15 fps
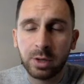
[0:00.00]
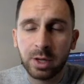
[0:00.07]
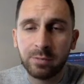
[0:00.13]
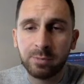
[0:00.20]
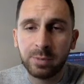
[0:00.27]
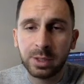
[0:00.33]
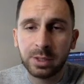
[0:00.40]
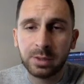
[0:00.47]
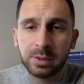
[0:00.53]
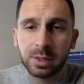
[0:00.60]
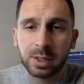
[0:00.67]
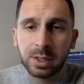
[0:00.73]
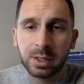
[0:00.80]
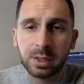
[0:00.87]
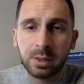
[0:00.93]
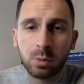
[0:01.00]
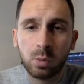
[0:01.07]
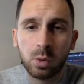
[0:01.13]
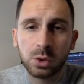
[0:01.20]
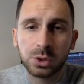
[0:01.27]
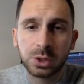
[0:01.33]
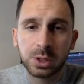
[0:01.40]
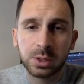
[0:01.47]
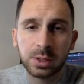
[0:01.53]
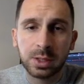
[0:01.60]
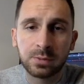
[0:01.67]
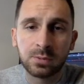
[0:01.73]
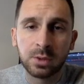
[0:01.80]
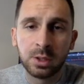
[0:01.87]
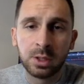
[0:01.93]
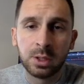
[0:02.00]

have been watching that